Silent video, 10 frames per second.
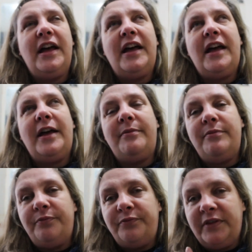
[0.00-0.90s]

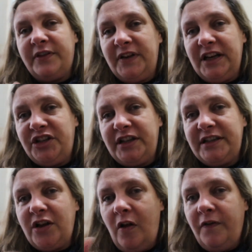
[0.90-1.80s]
the
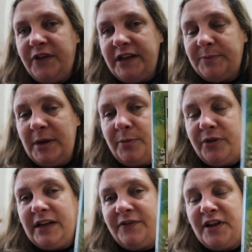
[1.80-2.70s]
villages of these
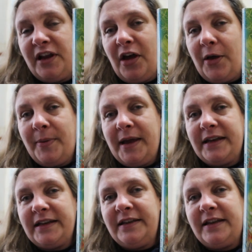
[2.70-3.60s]
people that live in the
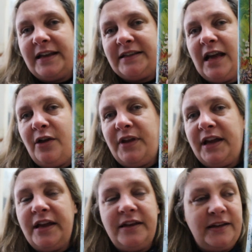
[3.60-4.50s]
carpet, and it's how they
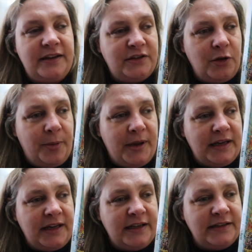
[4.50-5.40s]
can stop
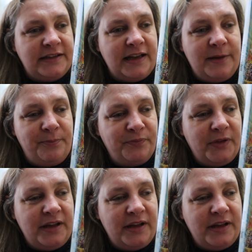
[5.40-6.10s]
it. And